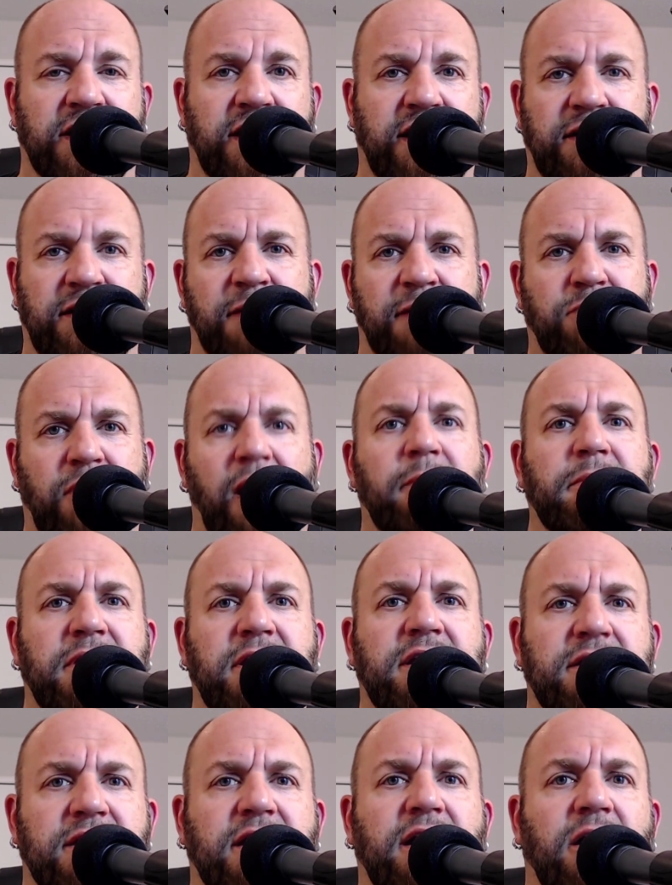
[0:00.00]
I, I probably
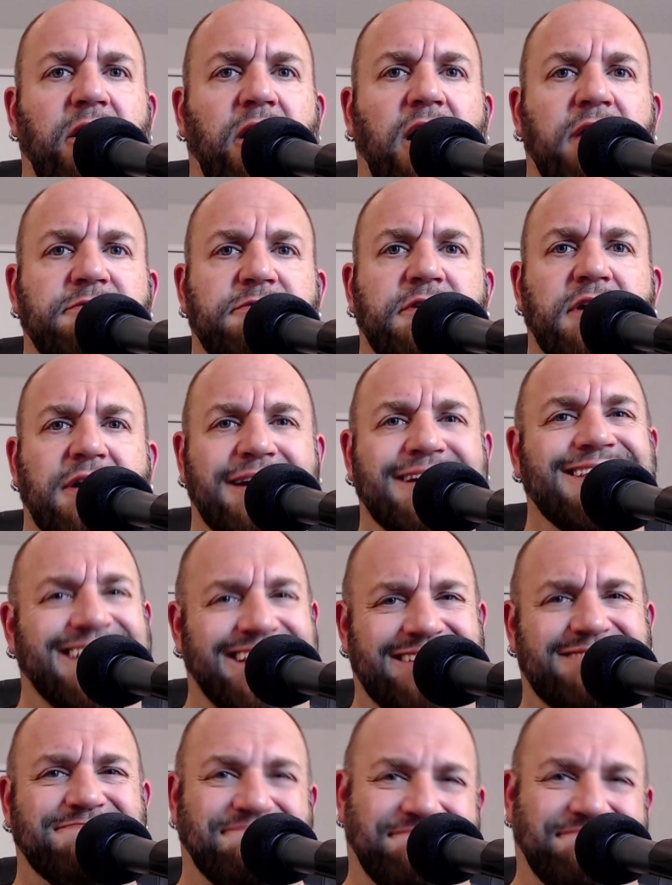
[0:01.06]
need to cut off like